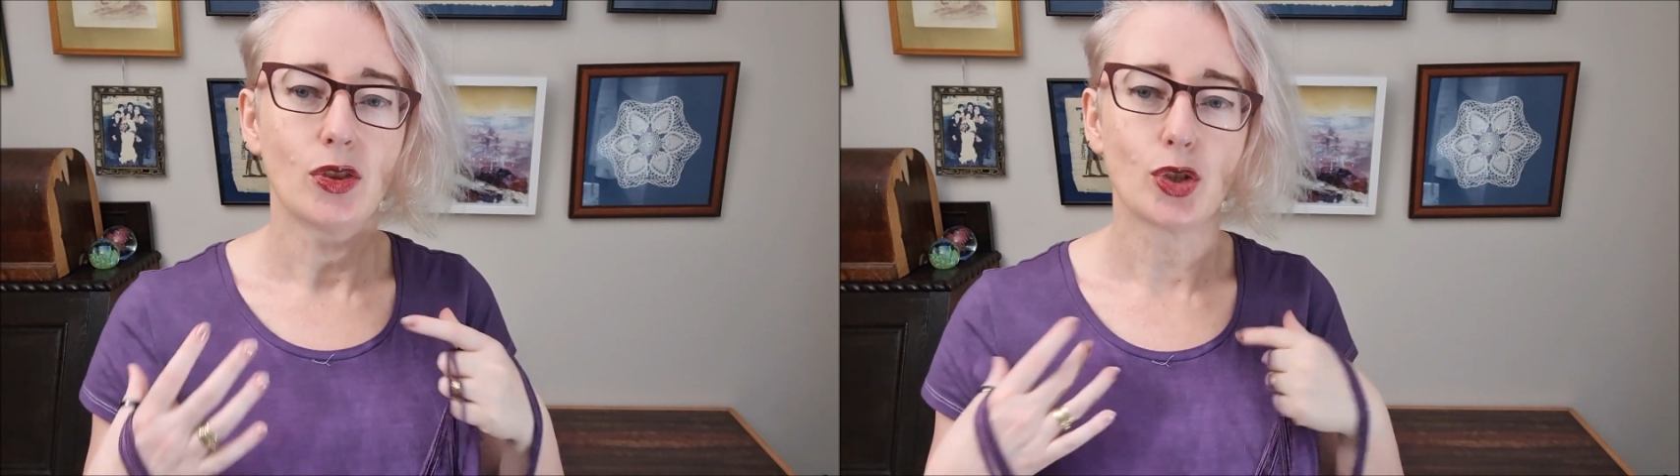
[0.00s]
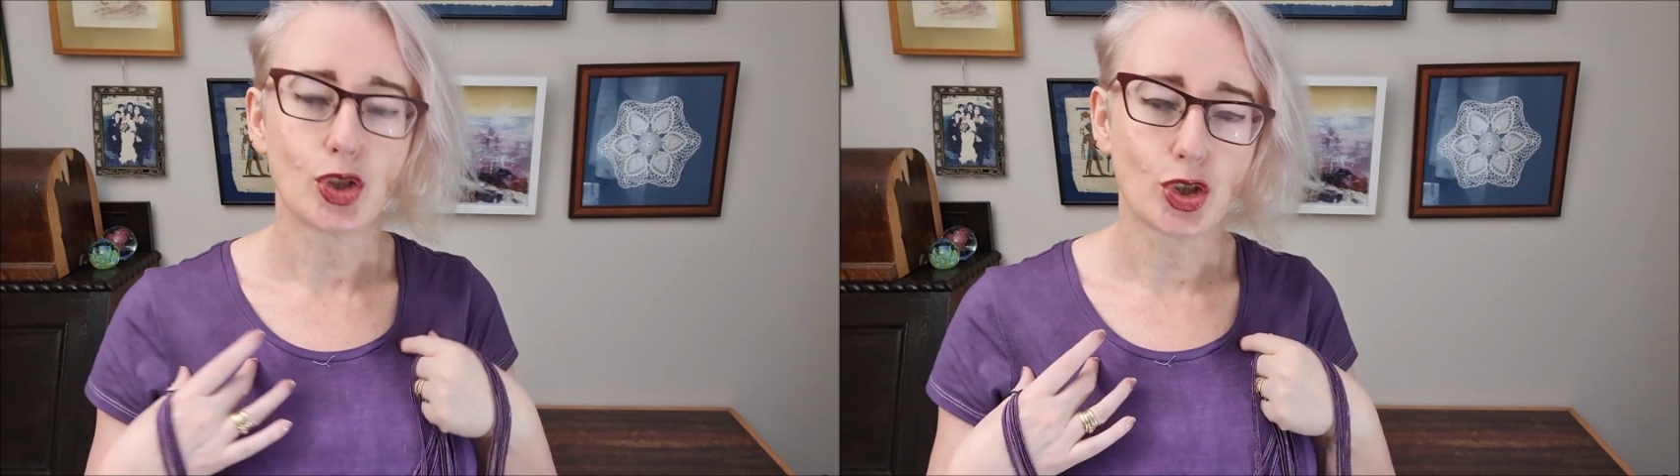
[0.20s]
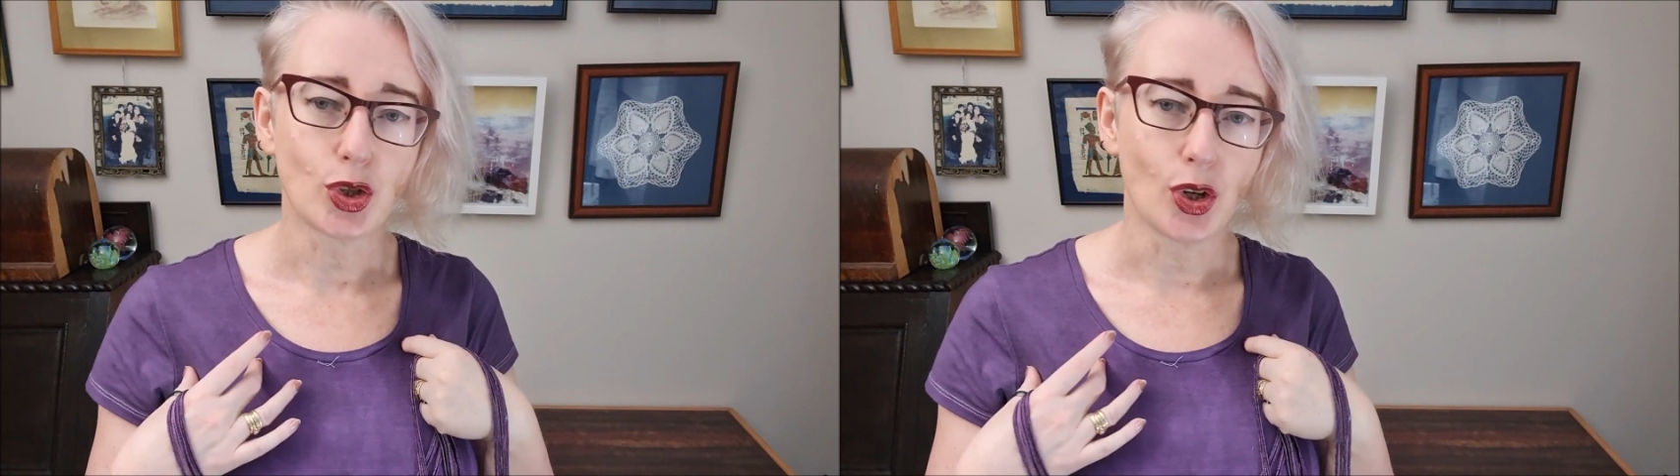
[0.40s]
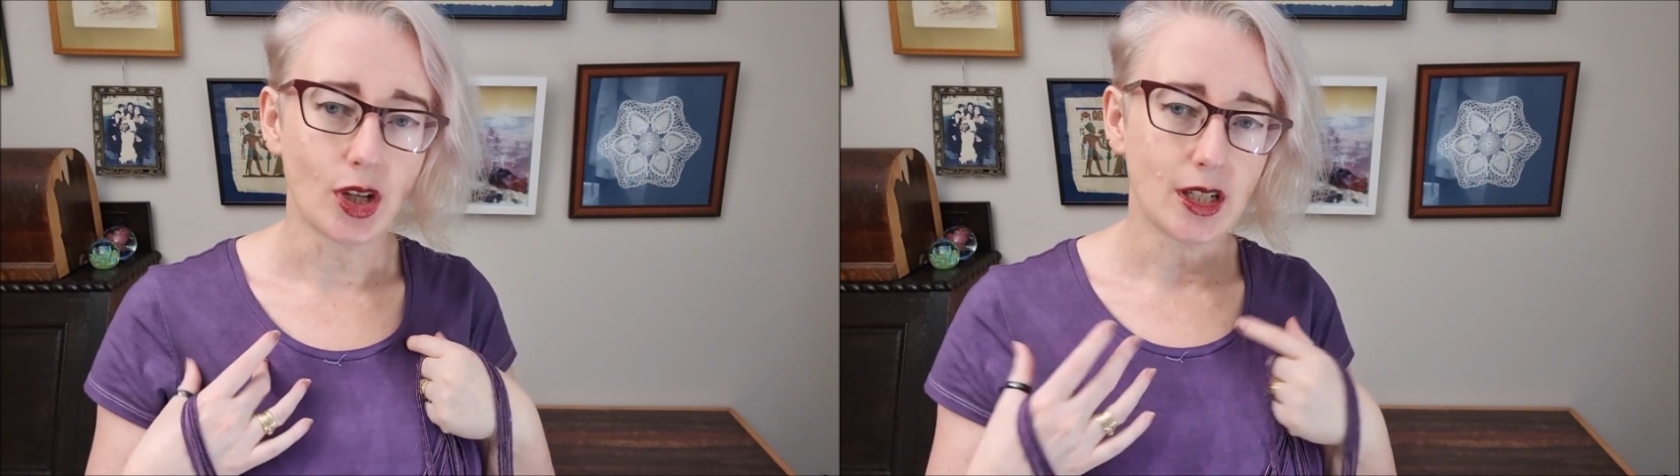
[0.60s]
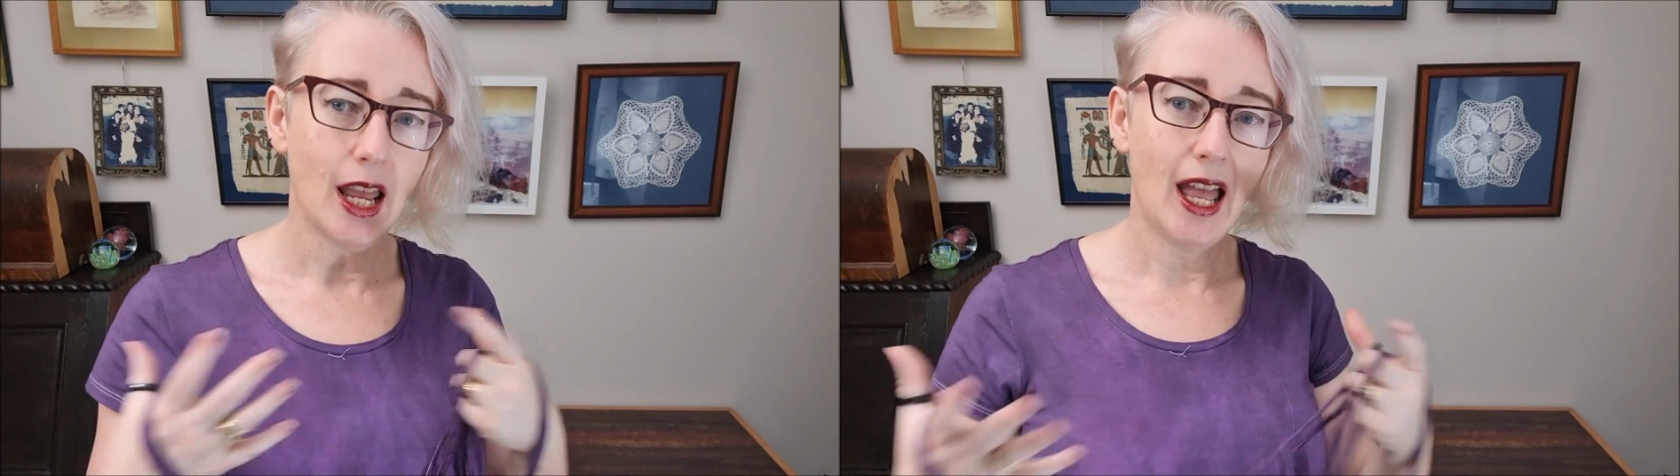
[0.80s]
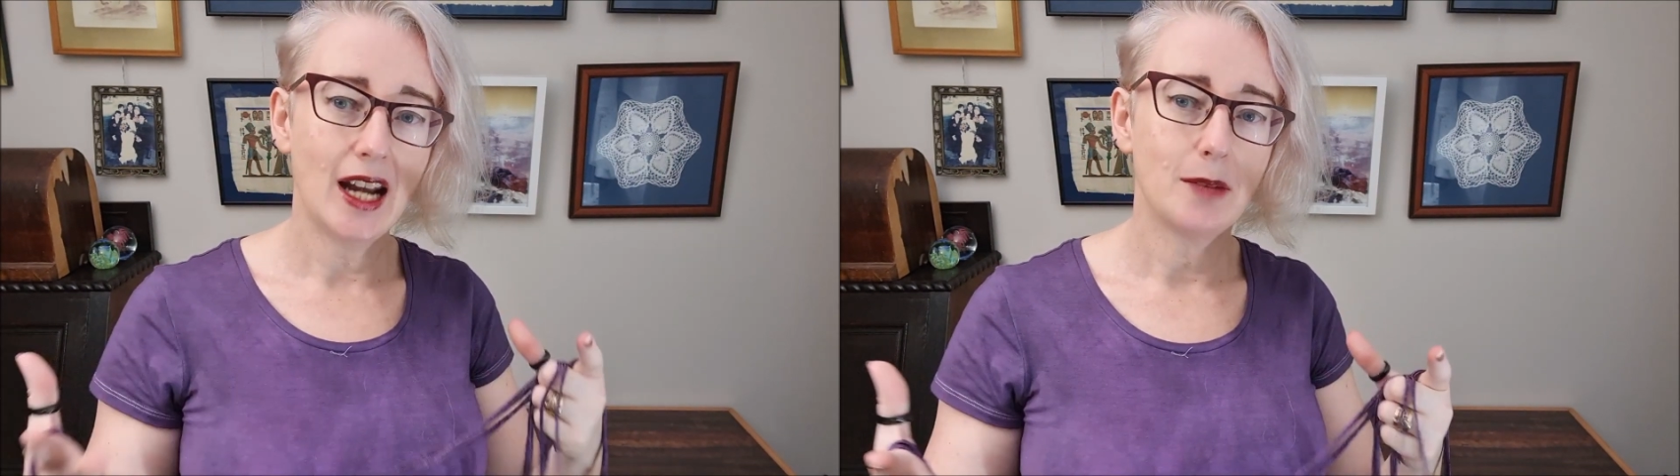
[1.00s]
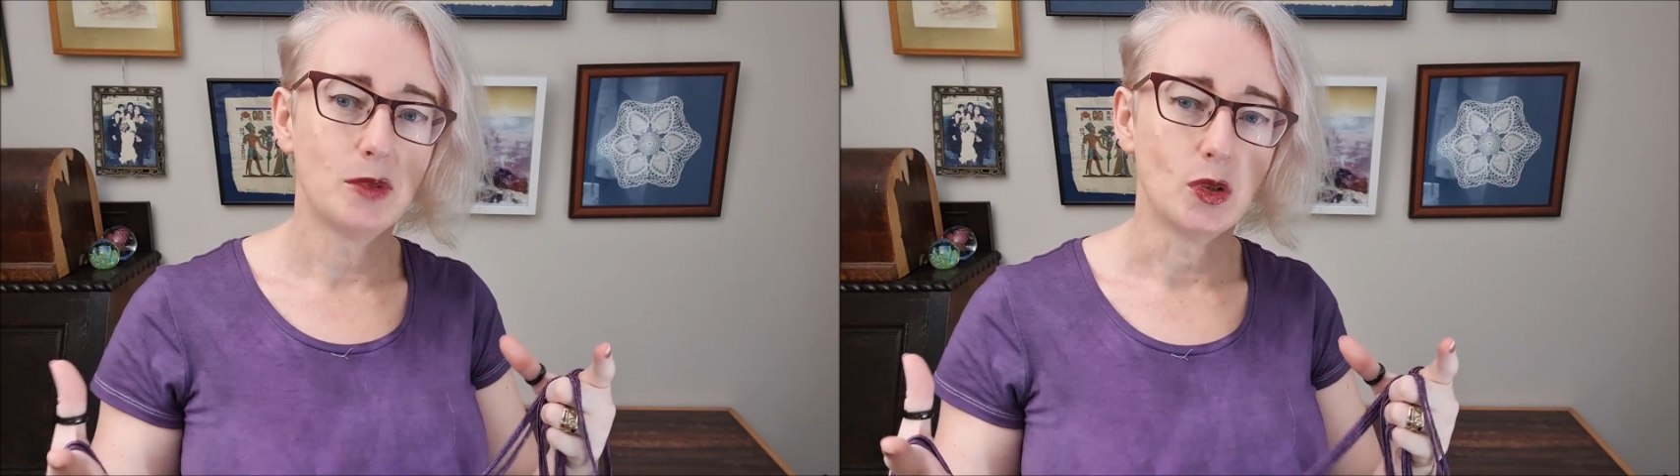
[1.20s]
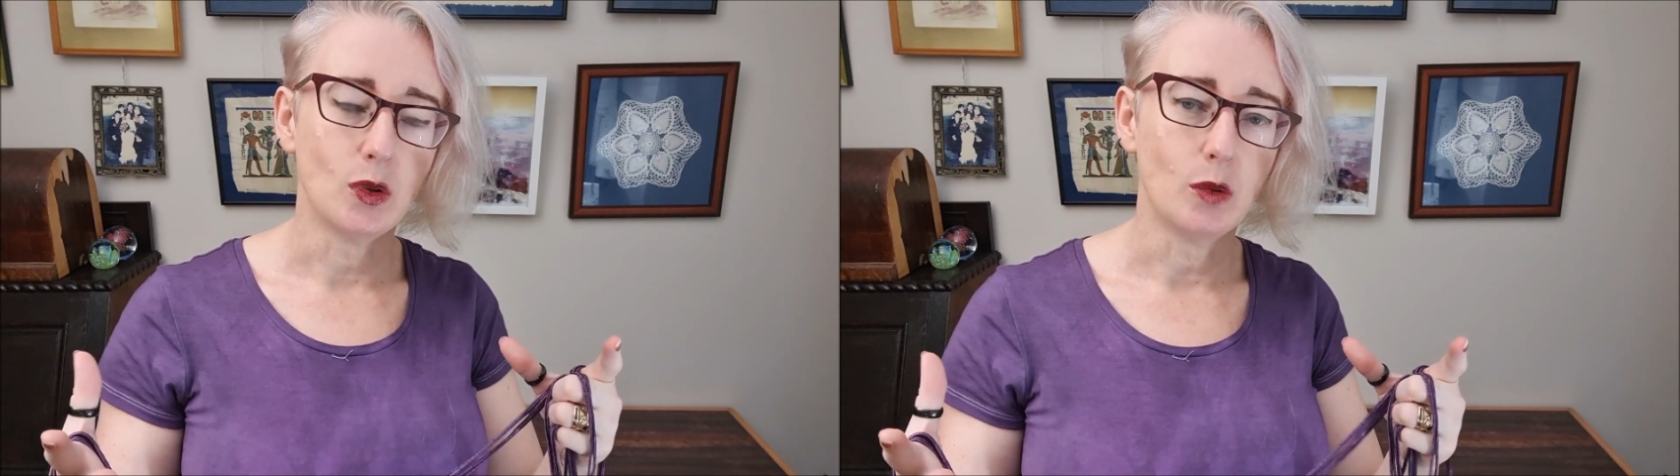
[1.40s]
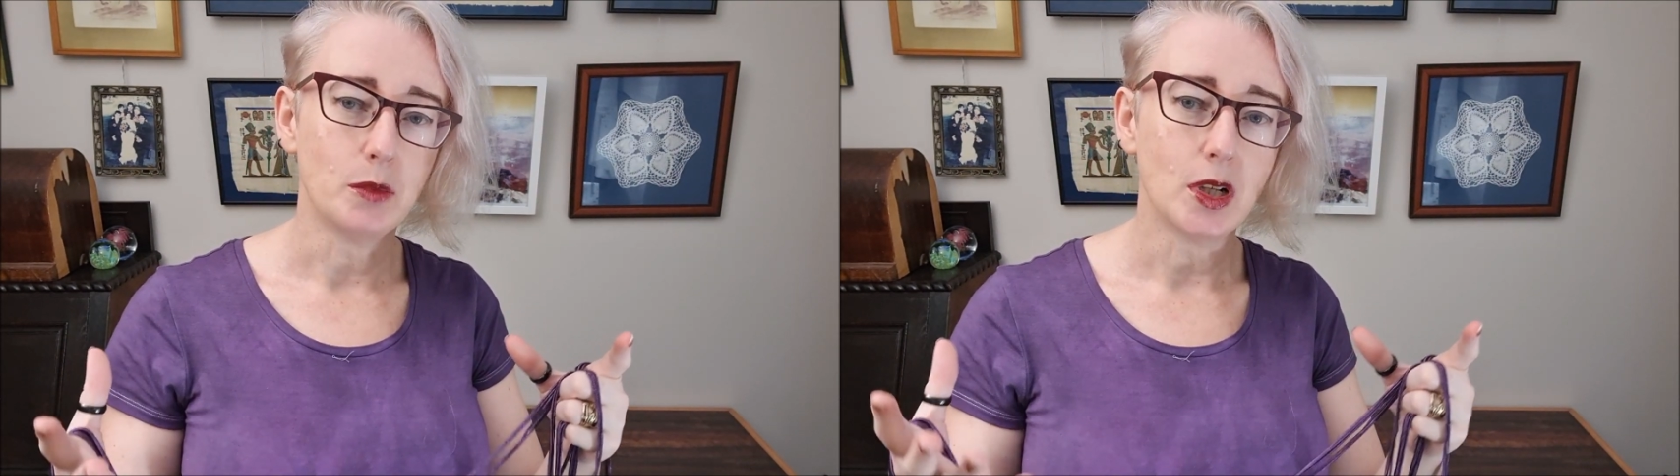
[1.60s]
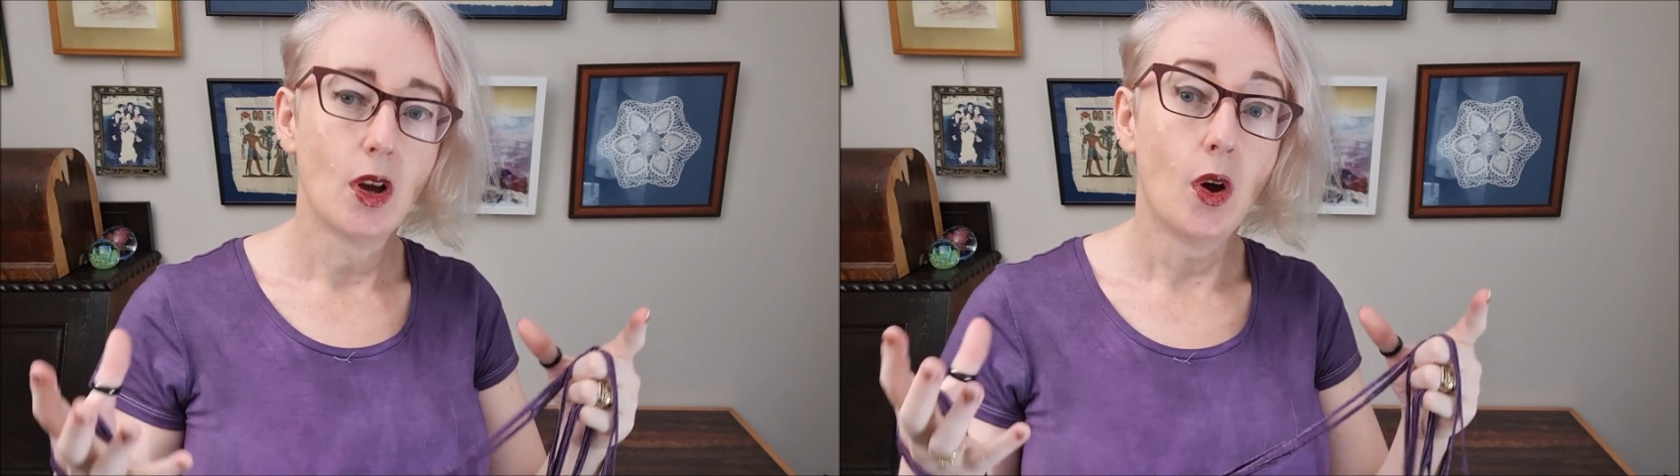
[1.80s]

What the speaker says: the shirt had absorbed